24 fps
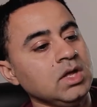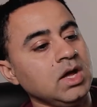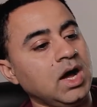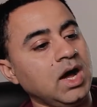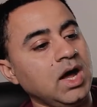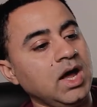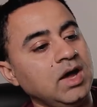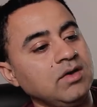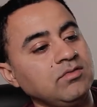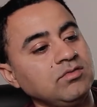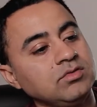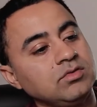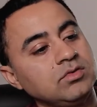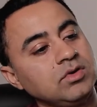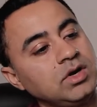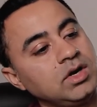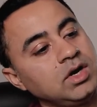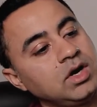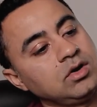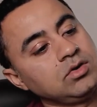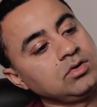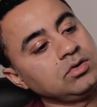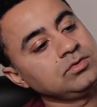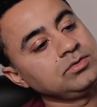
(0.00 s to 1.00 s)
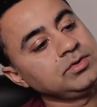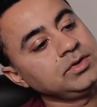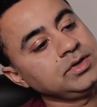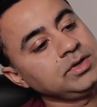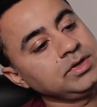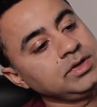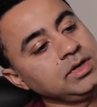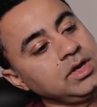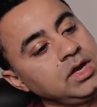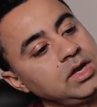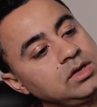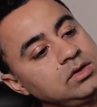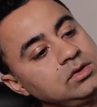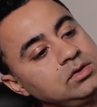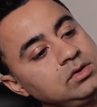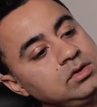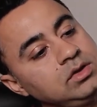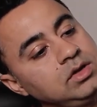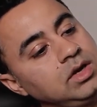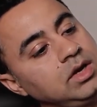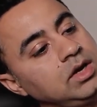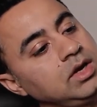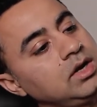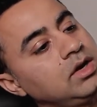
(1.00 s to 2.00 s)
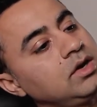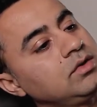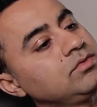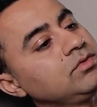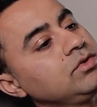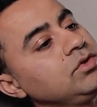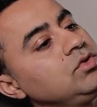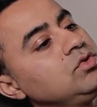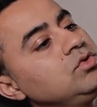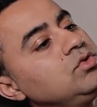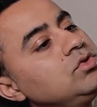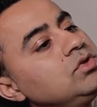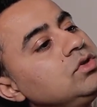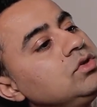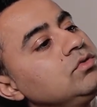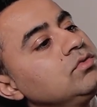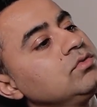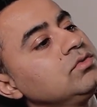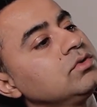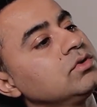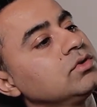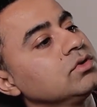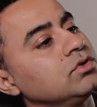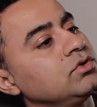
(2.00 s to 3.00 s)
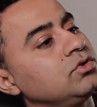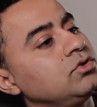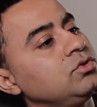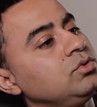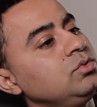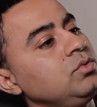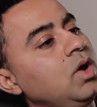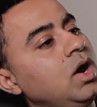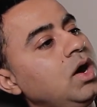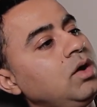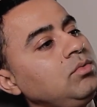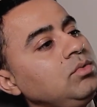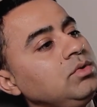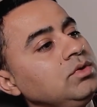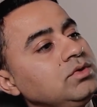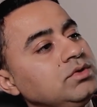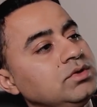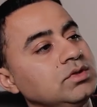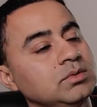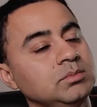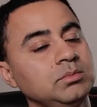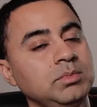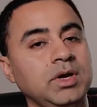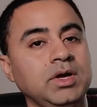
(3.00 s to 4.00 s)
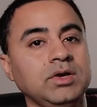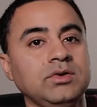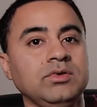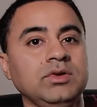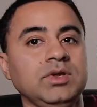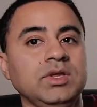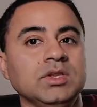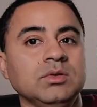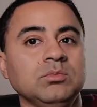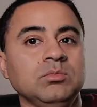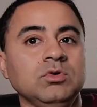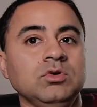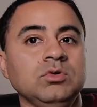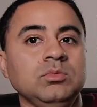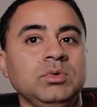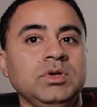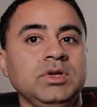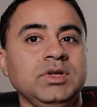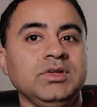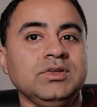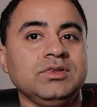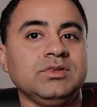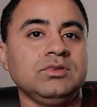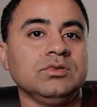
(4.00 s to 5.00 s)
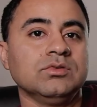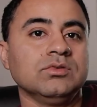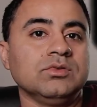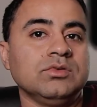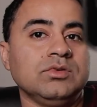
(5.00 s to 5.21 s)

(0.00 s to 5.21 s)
I haven't run out of it yet, and after using for 2 hours, the battery at the moment is still